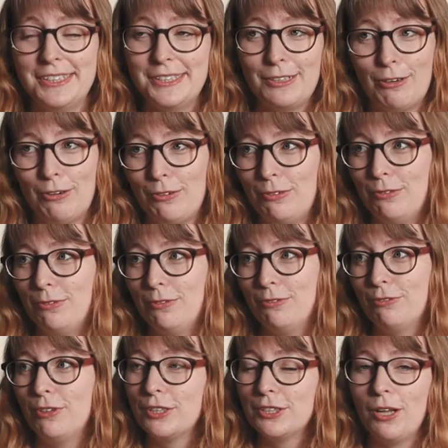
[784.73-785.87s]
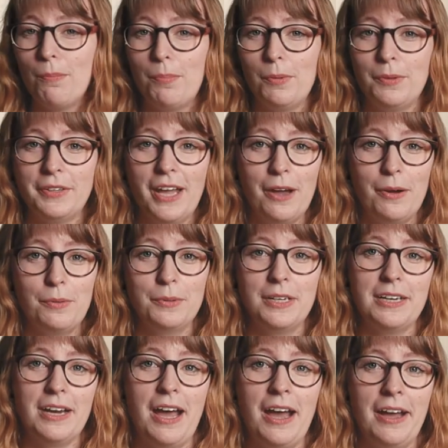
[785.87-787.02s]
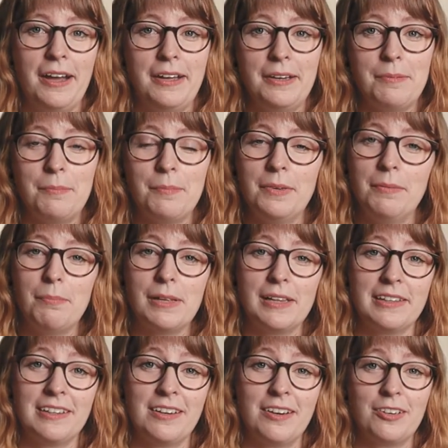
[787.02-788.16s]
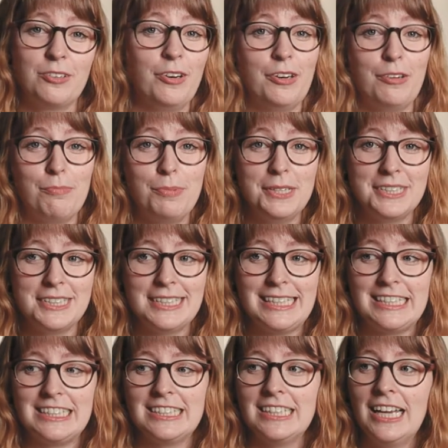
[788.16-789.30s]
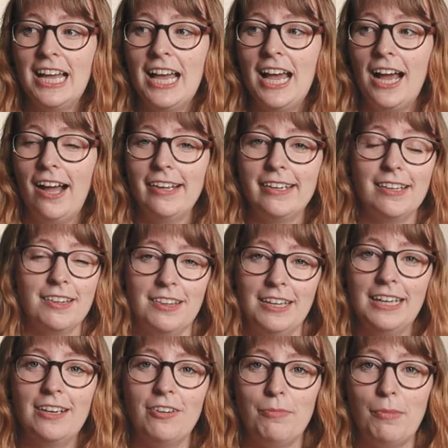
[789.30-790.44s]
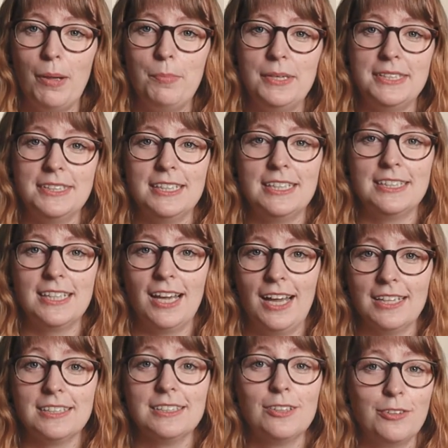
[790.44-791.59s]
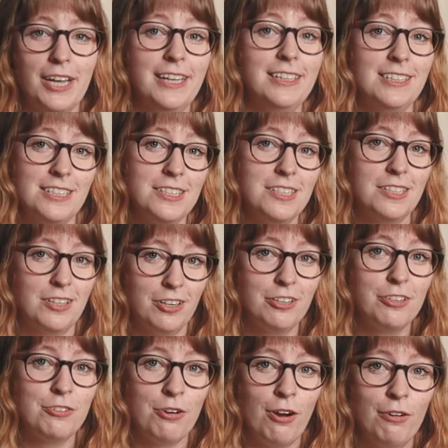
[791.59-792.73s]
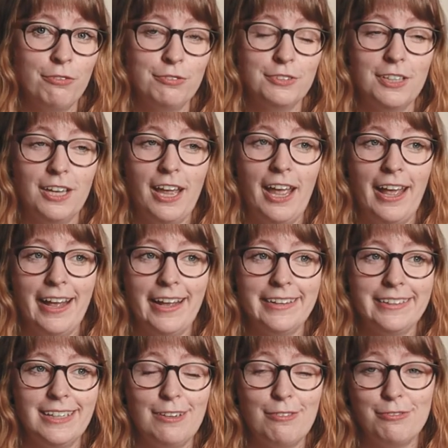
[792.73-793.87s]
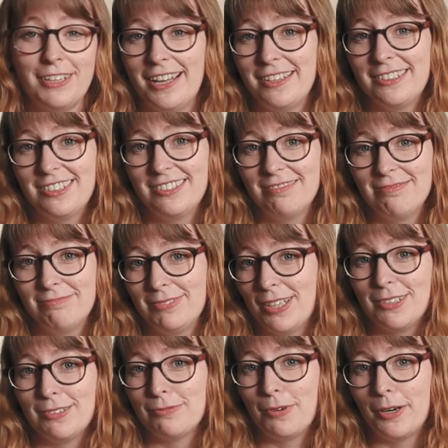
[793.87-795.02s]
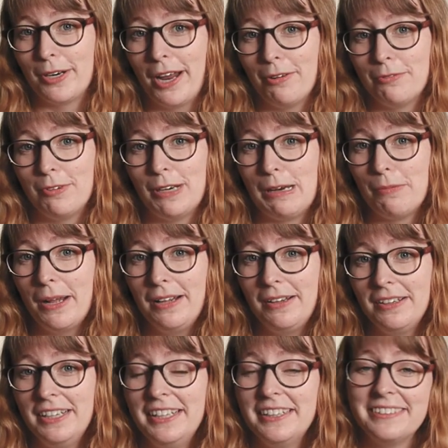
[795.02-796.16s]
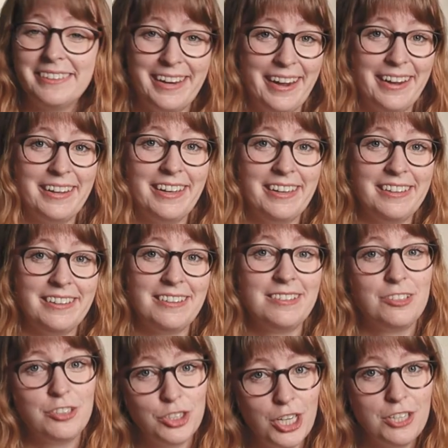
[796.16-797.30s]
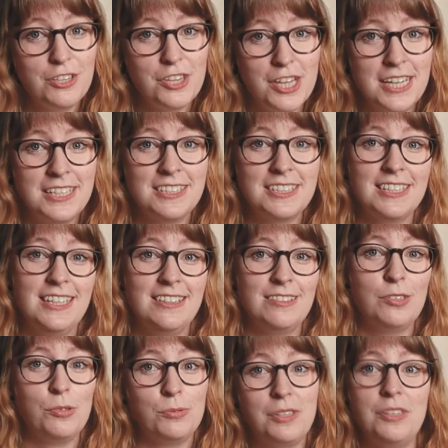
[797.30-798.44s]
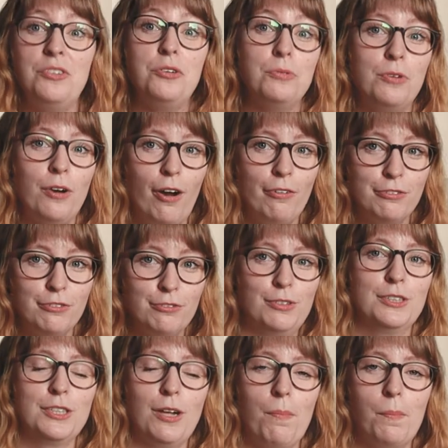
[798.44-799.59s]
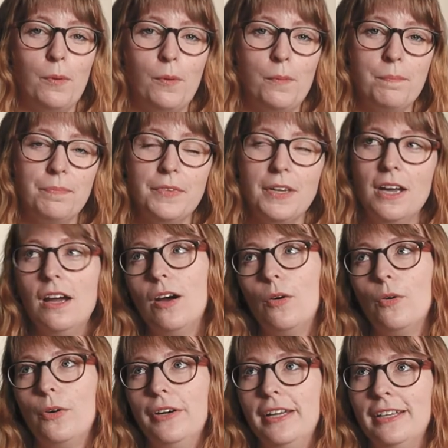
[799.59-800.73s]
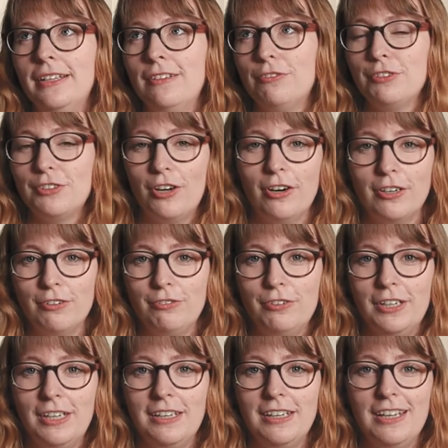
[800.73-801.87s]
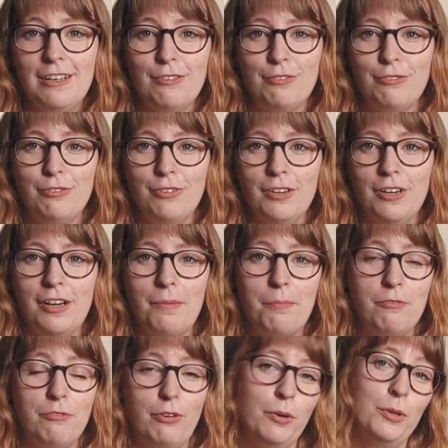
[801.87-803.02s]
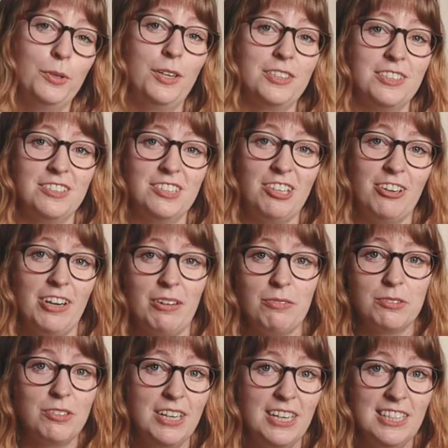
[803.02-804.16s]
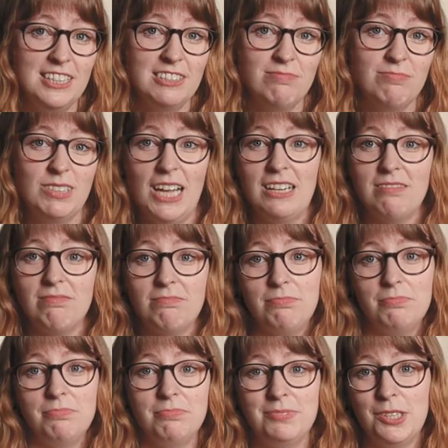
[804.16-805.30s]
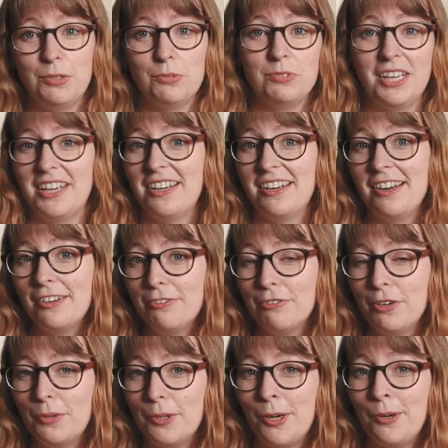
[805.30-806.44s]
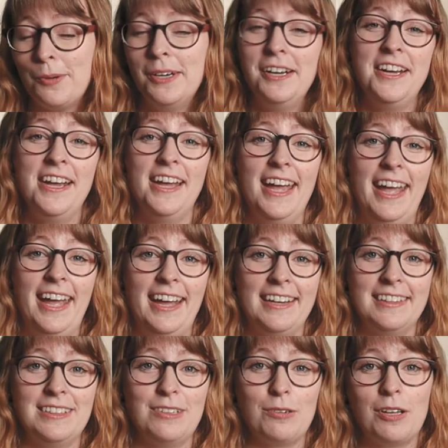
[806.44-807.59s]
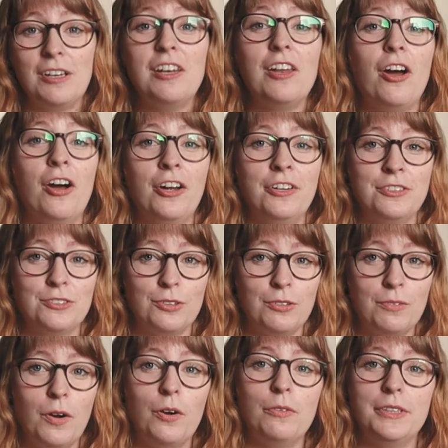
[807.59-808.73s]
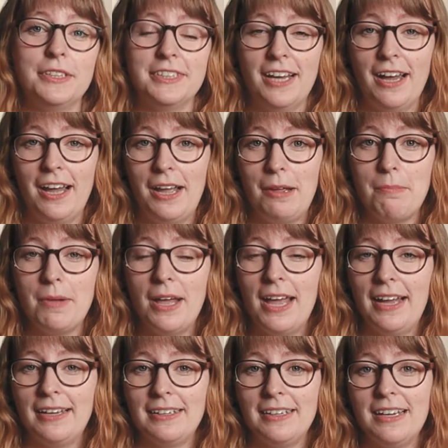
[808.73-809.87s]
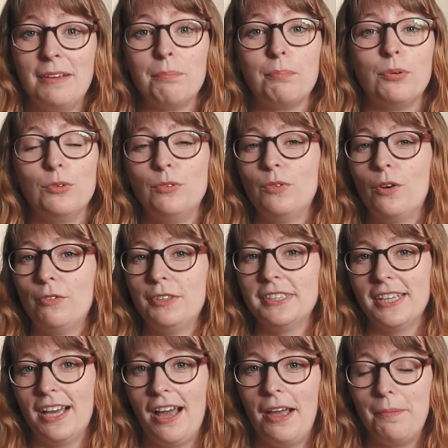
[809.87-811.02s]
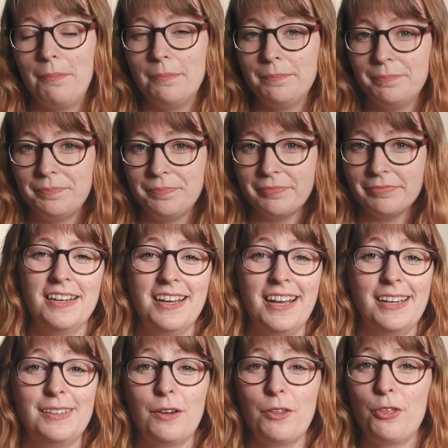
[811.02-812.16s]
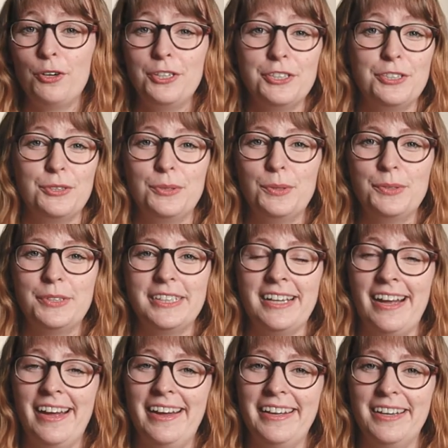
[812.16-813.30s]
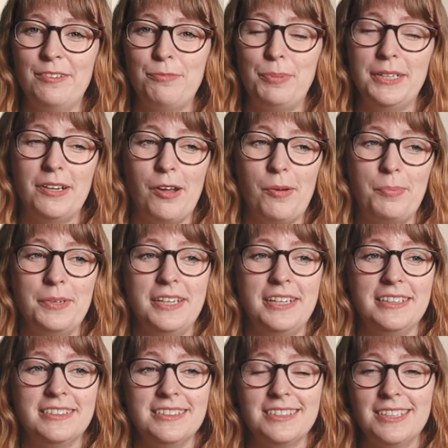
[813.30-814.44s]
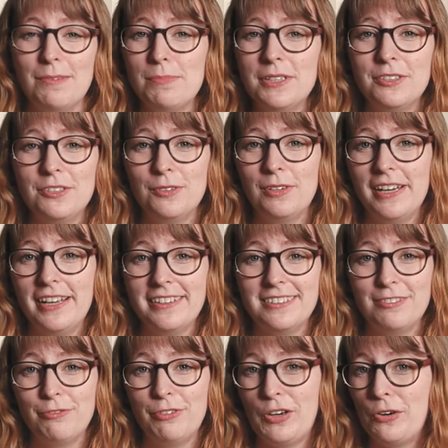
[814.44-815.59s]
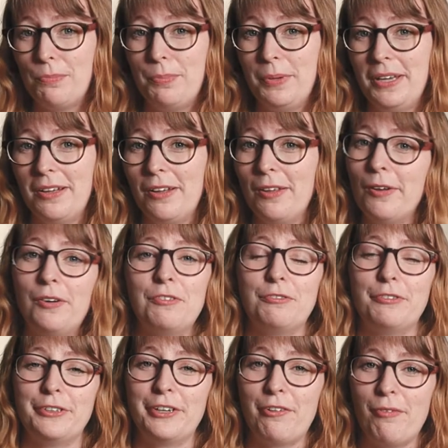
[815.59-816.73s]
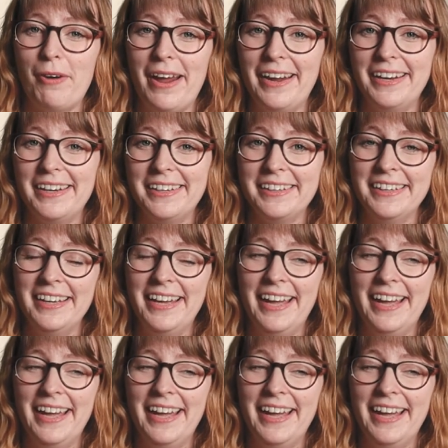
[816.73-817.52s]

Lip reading: So for example, now that I am building a creative business, I can think of my business as, okay, this is the current draft, and if that doesn't work out really well, then I can change things into the new draft, for example. Or in photography, if a photo doesn't turn out great, then you take another photo and you can learn sort of over time and improve over time. And the third tool that I have picked up is simply to let fear be along for the ride.